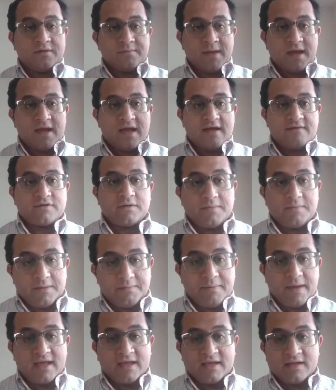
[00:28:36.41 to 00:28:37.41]
You may have to be
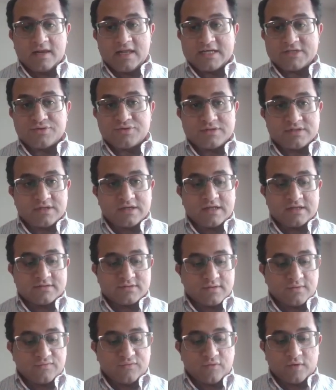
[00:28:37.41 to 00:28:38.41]
paying electricity
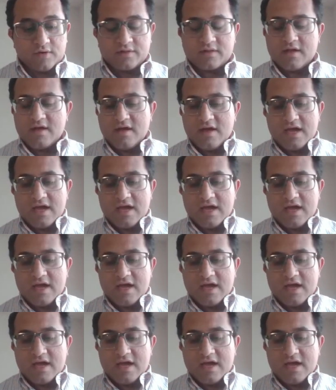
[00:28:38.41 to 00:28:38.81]
and so forth,